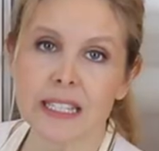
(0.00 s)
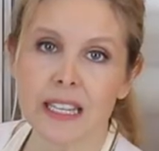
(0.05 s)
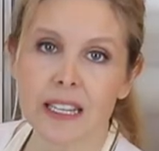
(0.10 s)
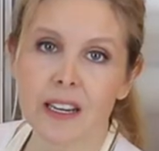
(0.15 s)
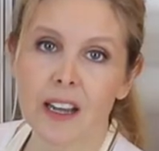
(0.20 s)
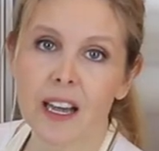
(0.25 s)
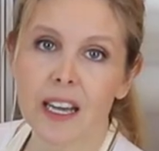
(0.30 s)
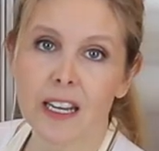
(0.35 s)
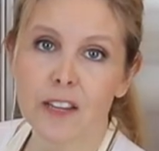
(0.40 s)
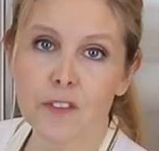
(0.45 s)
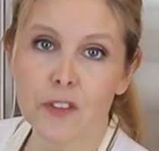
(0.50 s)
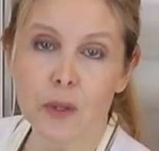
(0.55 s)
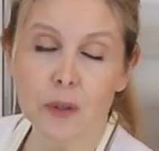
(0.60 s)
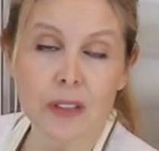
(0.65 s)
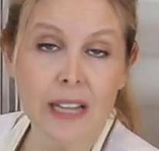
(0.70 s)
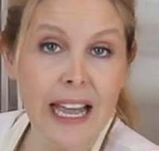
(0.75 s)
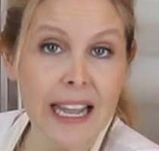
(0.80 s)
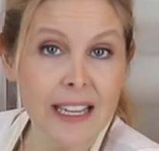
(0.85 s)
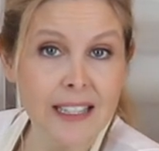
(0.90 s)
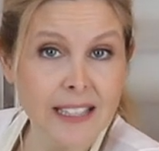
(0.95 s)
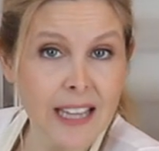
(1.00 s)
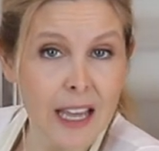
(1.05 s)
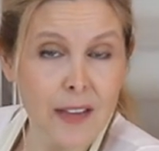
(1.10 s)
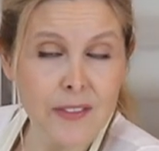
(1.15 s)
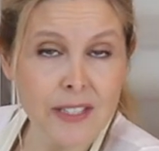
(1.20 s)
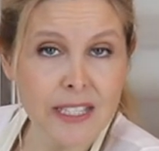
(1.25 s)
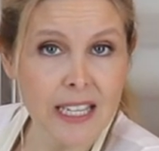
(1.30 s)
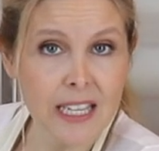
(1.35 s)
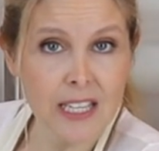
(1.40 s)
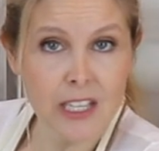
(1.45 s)
skin on if you like to
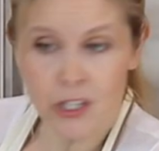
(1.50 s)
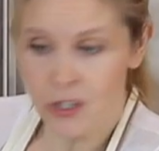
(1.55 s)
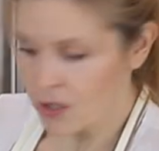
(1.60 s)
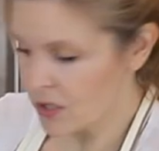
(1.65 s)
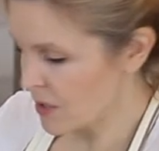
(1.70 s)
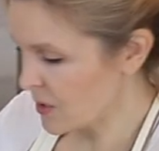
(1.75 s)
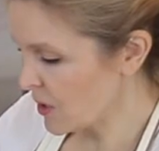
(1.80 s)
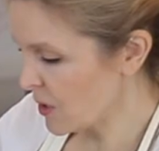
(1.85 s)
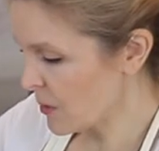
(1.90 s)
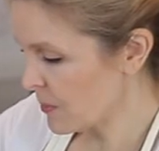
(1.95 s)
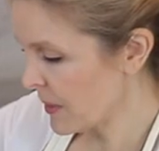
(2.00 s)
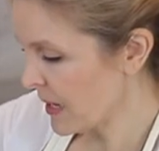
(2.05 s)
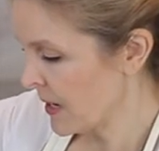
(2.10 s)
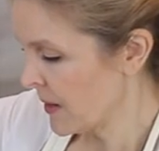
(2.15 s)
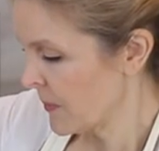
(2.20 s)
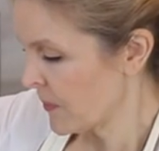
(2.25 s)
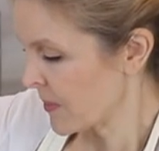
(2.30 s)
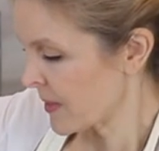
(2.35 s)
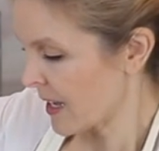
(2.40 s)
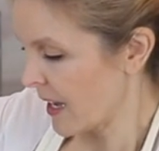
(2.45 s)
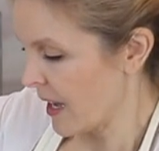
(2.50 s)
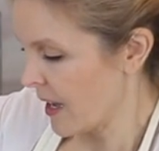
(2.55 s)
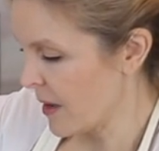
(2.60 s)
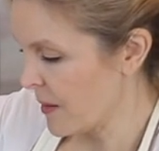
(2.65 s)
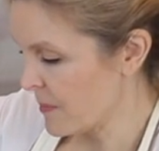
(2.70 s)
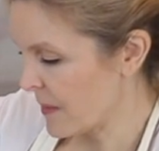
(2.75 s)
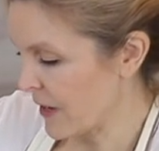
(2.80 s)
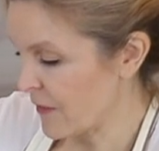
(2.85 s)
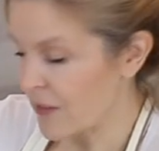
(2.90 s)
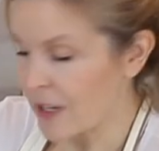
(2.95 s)
have skin in your soup.
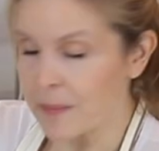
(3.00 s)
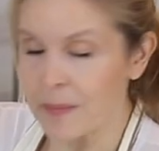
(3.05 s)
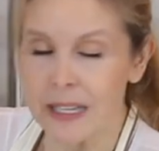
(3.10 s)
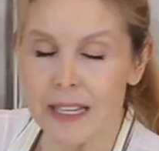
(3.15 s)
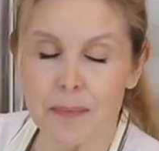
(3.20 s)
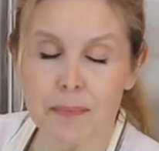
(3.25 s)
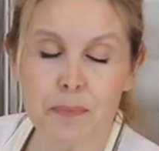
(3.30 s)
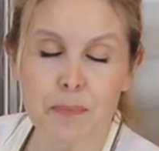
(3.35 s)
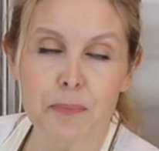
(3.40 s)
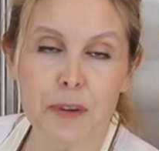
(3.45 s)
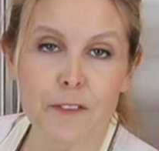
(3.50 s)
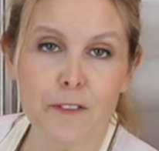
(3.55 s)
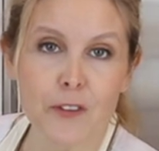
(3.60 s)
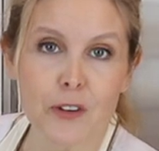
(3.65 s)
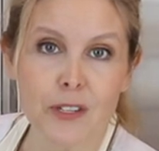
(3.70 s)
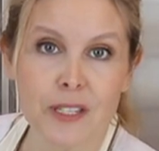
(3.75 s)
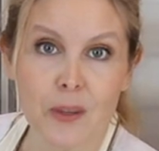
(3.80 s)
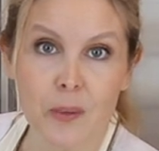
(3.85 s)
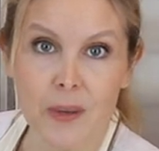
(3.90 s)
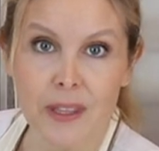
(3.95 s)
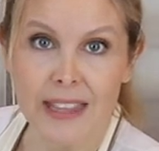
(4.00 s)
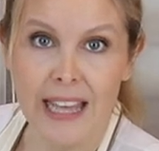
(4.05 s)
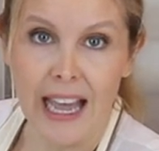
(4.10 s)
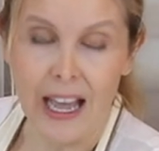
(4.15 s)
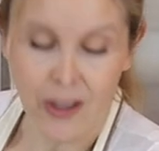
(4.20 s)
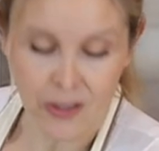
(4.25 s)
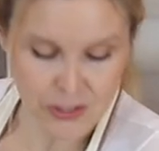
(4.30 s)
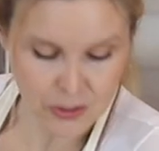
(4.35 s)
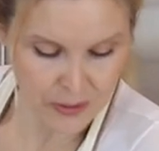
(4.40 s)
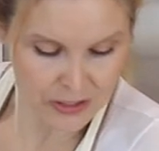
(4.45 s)
Um, my family prefers it
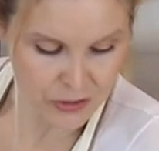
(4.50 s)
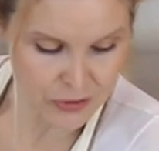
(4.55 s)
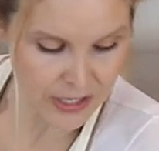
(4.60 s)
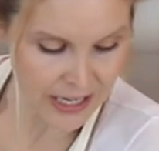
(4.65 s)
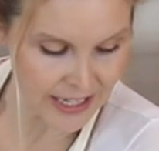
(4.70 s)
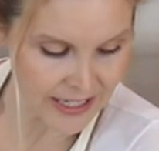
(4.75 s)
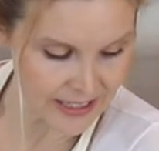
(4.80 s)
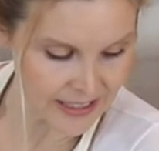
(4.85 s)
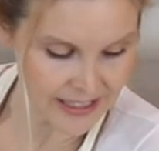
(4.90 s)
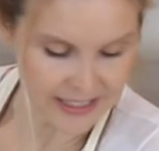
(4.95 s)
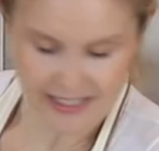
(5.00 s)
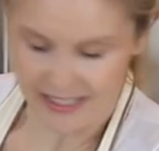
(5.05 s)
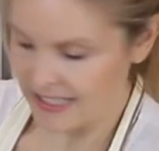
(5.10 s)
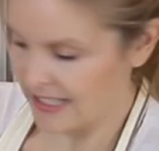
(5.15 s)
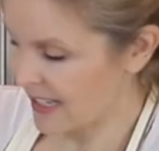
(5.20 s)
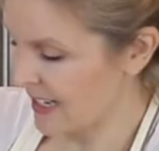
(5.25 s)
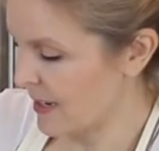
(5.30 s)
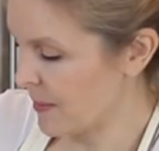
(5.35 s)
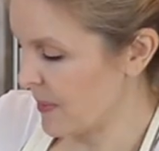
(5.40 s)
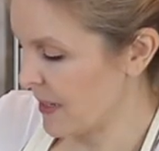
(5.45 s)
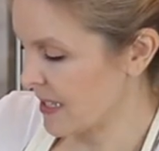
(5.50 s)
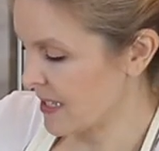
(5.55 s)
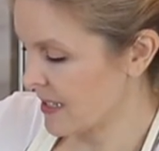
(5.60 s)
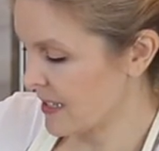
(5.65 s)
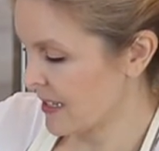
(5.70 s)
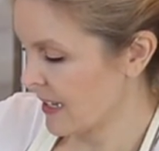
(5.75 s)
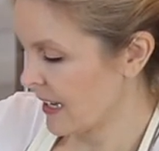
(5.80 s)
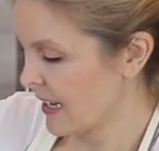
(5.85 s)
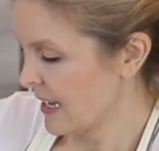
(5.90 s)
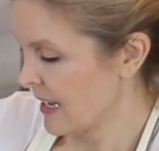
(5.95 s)
without, so I try to get them
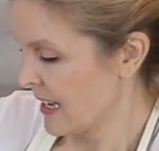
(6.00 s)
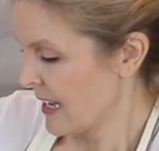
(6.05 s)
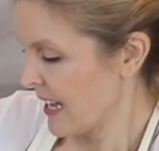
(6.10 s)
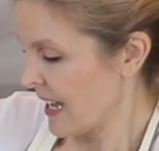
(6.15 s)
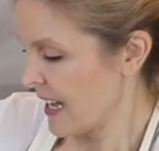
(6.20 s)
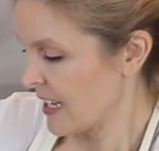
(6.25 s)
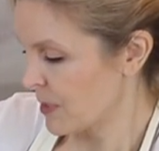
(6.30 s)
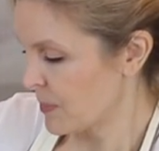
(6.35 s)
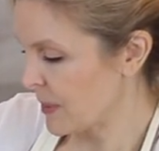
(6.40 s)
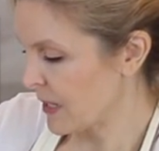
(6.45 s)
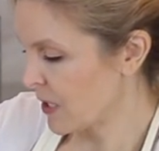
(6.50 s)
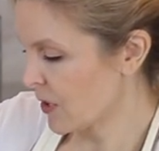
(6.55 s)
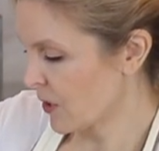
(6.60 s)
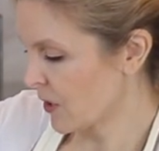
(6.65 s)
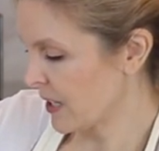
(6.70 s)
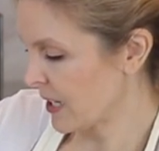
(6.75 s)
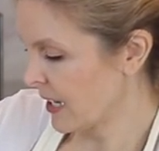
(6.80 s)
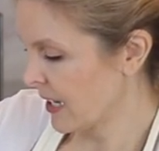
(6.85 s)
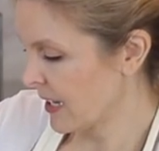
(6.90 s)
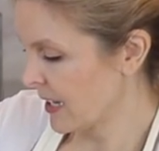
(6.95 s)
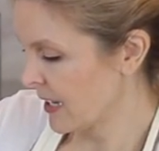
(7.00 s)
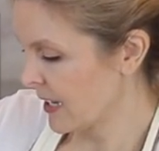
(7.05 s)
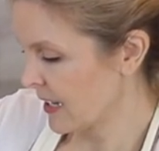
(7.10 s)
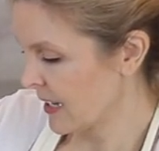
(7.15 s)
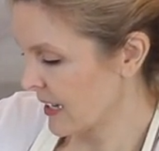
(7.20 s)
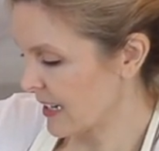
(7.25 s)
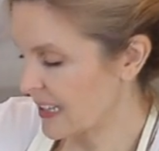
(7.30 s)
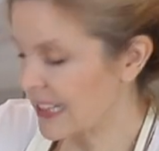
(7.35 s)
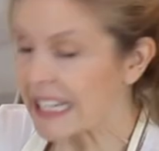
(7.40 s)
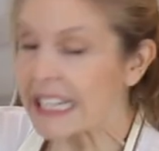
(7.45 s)
as, as peeled,
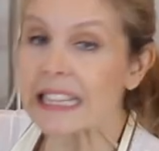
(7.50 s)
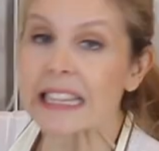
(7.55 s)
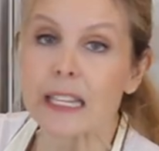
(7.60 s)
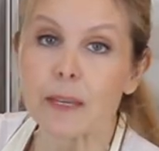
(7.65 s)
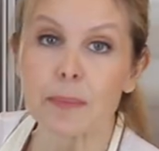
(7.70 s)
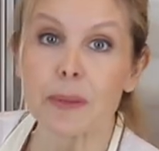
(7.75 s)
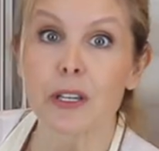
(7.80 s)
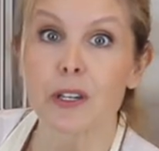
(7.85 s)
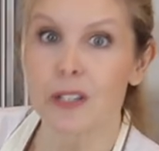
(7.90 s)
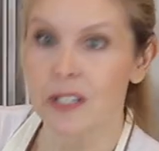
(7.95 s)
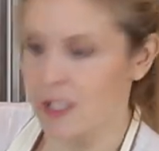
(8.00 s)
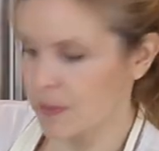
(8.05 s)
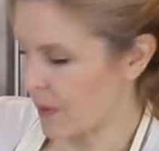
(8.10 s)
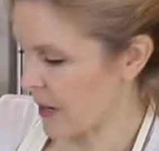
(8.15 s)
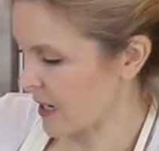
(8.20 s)
cleanly peeled as